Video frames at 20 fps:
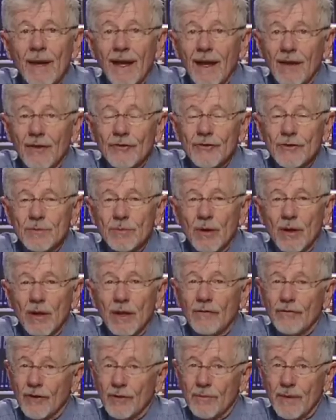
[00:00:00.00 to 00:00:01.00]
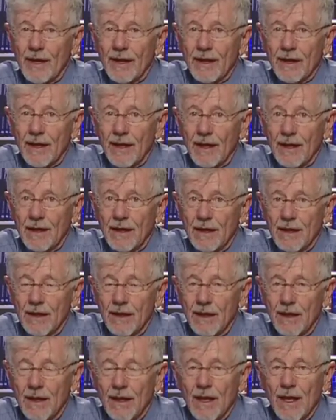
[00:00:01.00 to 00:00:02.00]
eligible for Medicaid.
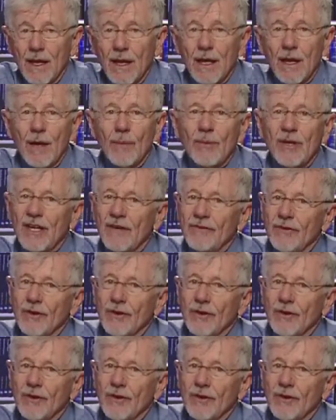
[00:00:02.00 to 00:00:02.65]
If